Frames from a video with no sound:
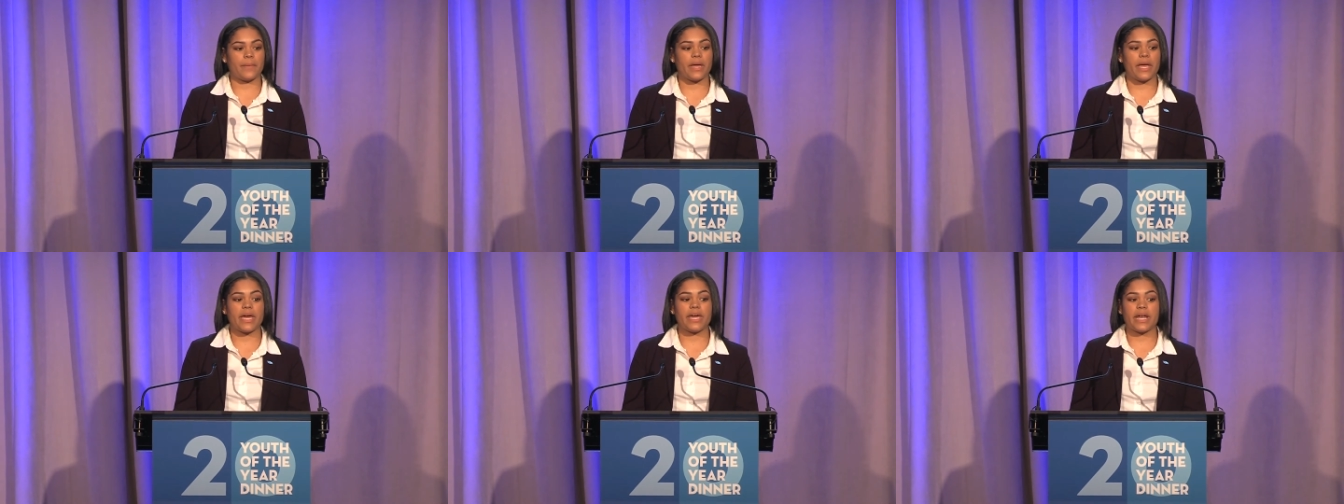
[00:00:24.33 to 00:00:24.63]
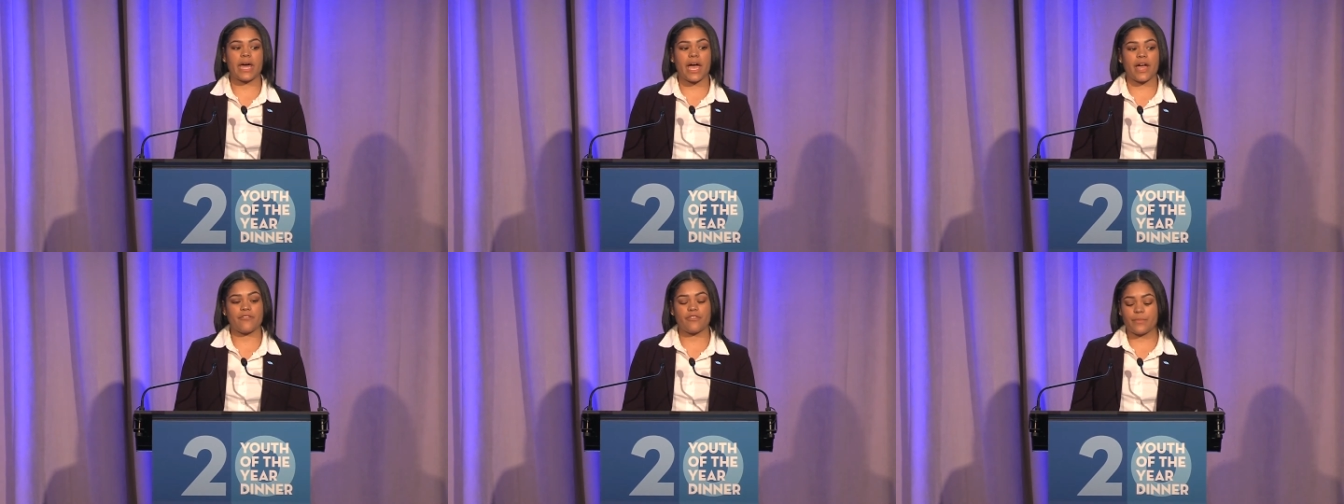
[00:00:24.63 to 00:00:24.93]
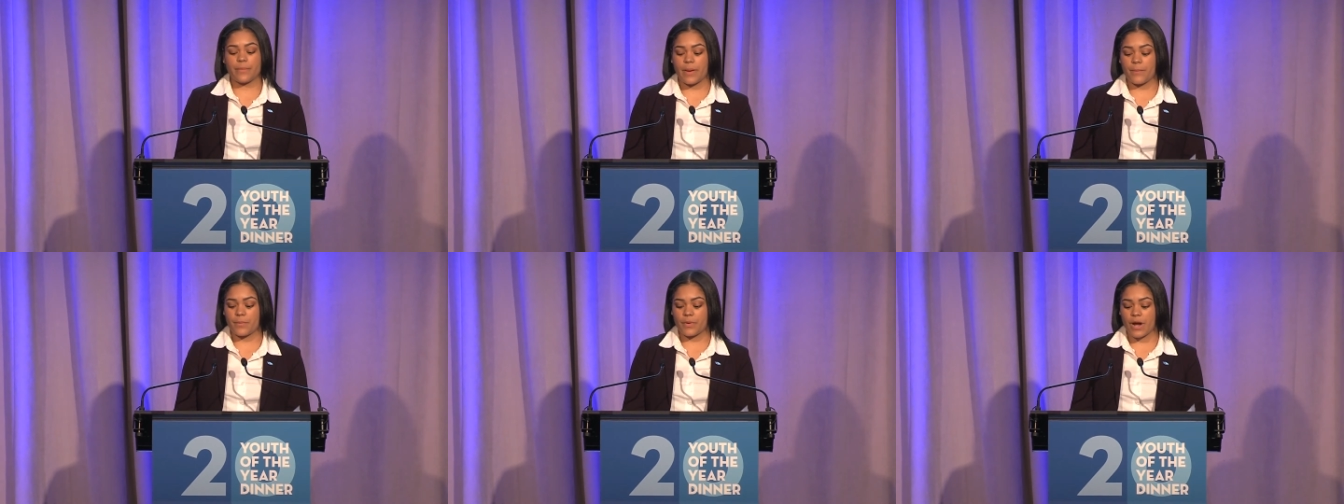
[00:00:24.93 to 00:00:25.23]
and I
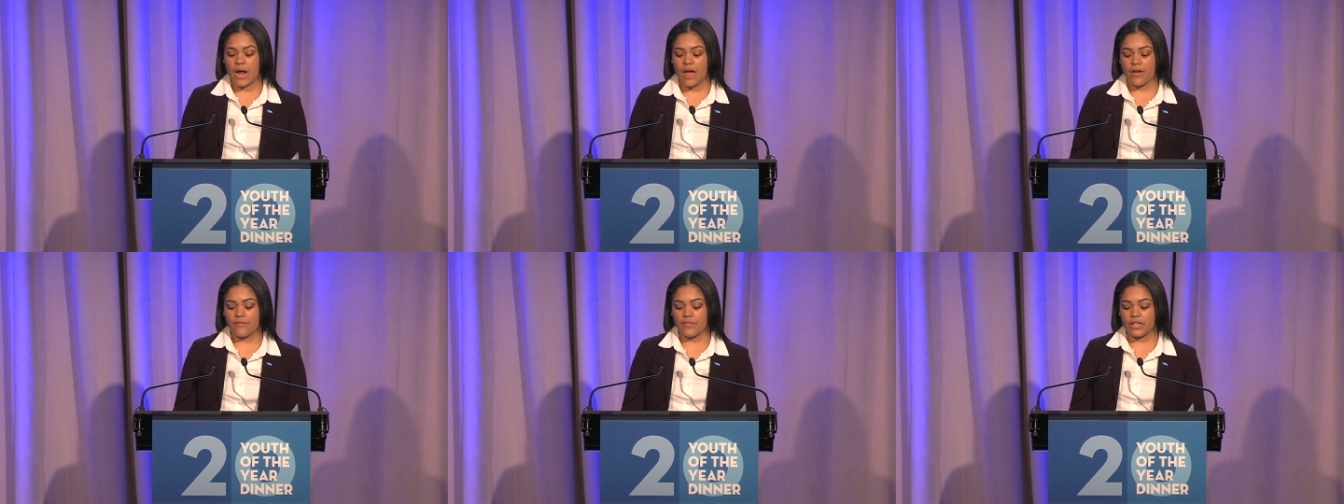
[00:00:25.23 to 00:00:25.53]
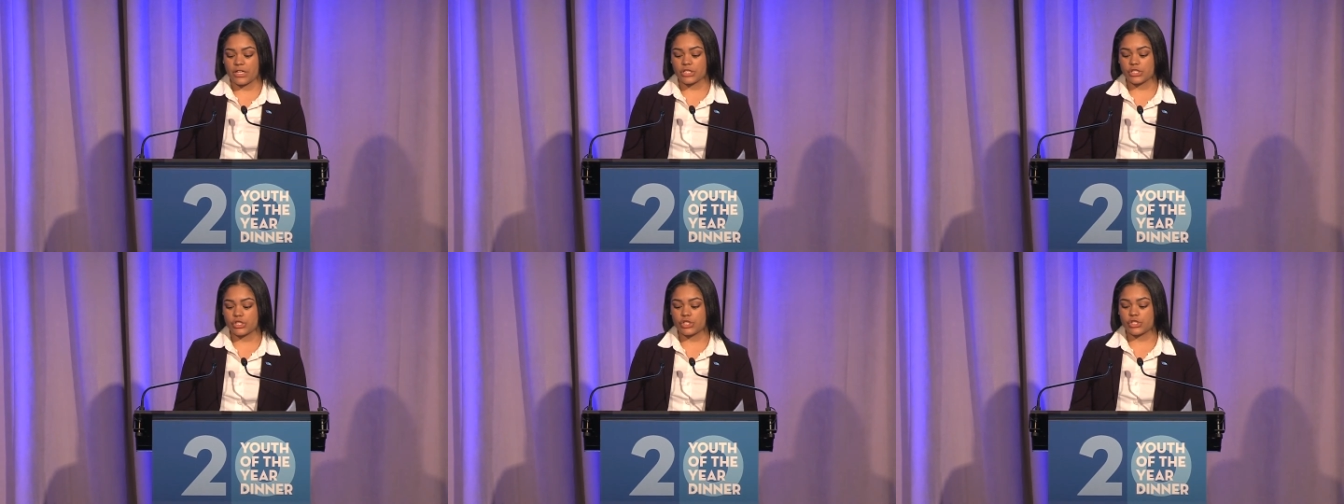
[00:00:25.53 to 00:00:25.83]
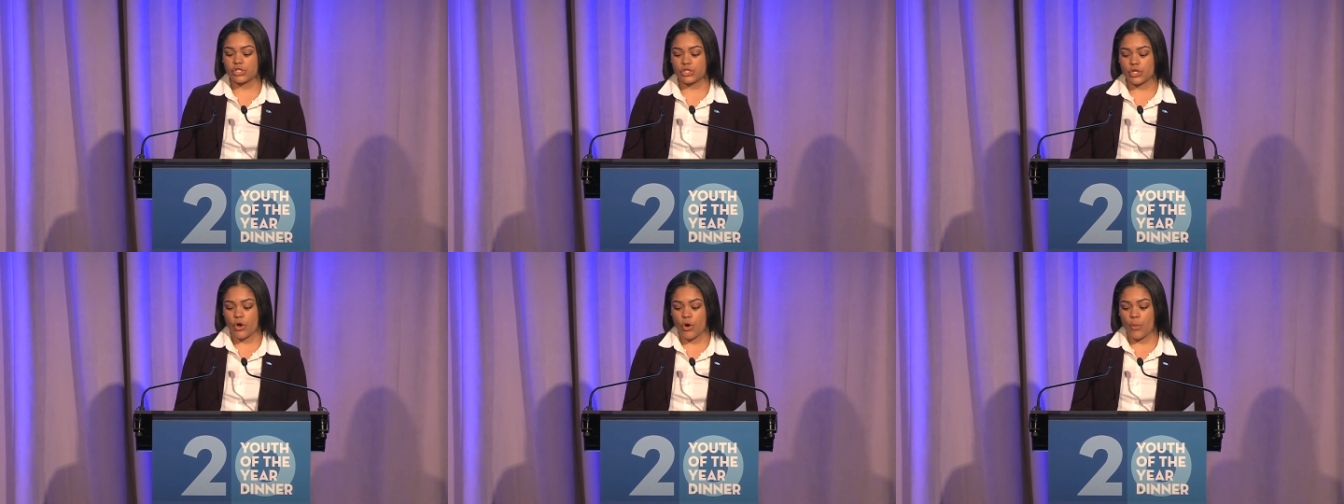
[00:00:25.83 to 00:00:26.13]
remember having
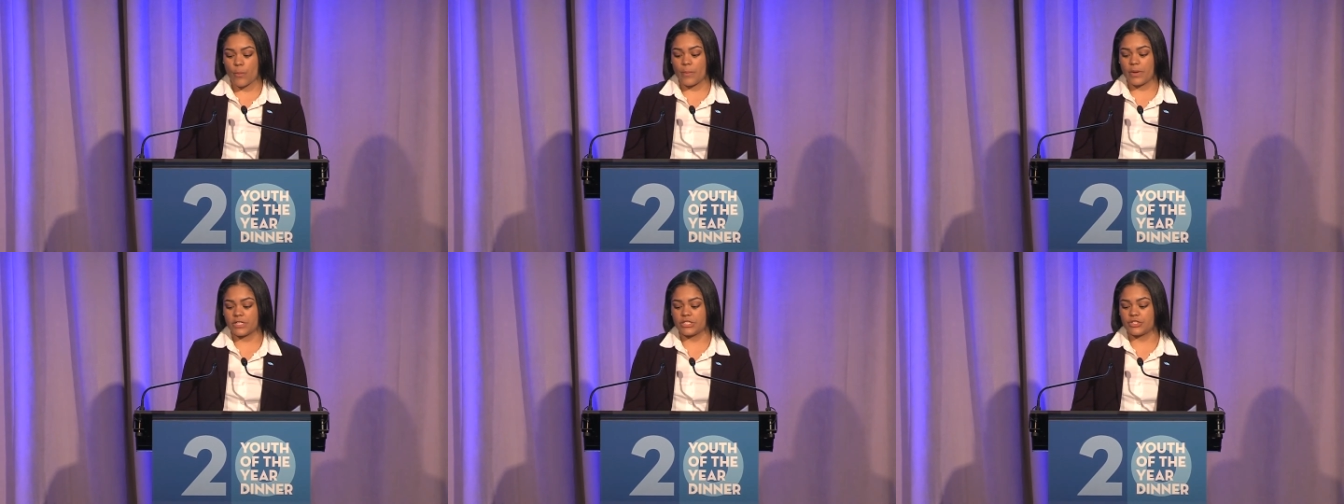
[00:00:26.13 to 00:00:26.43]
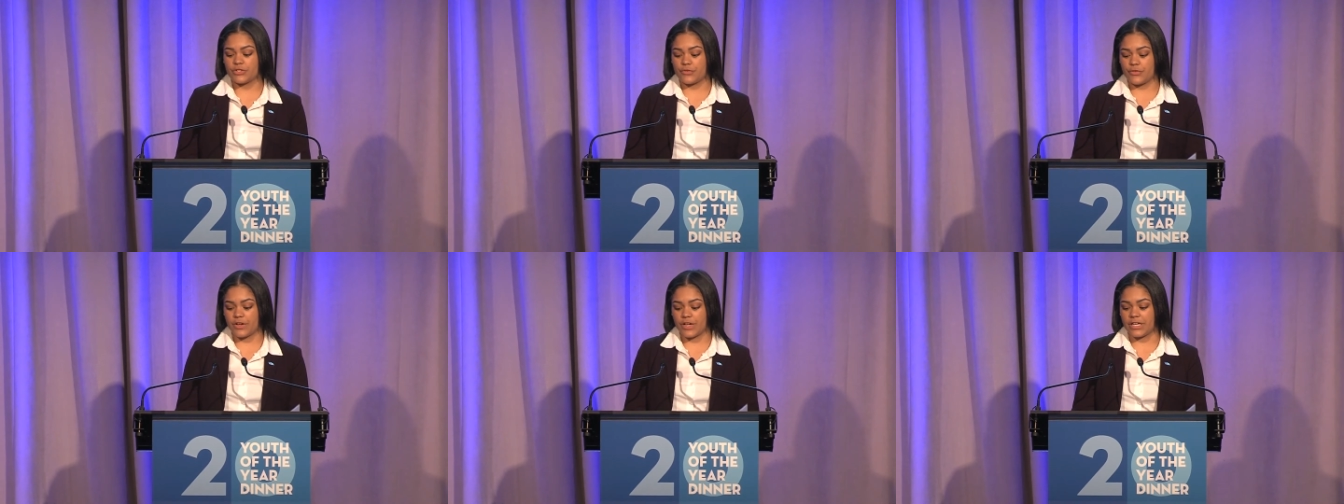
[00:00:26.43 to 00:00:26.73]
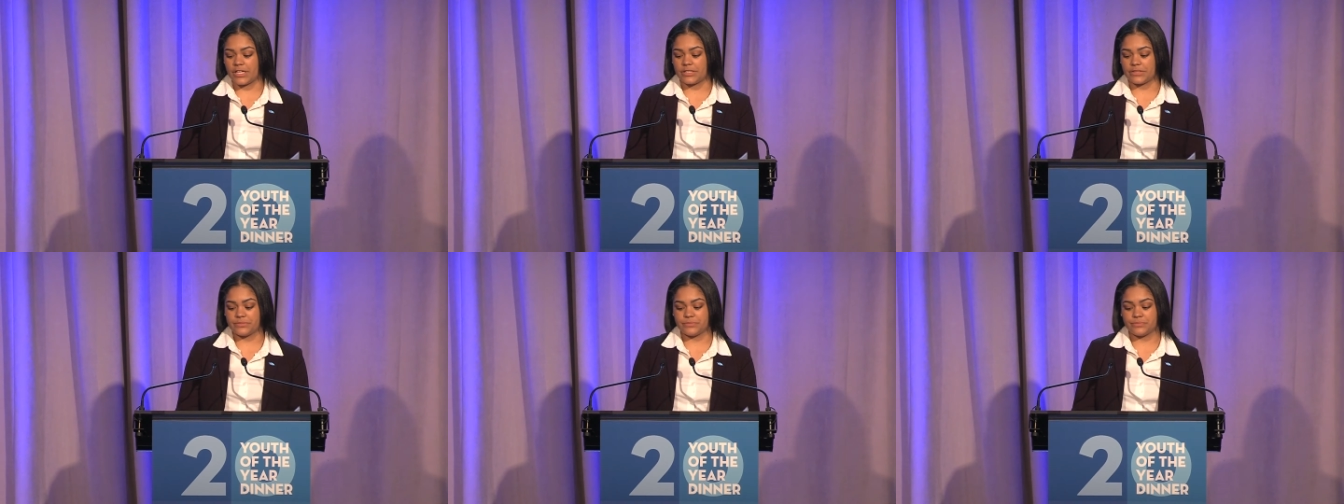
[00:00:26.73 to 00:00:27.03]
so much fun.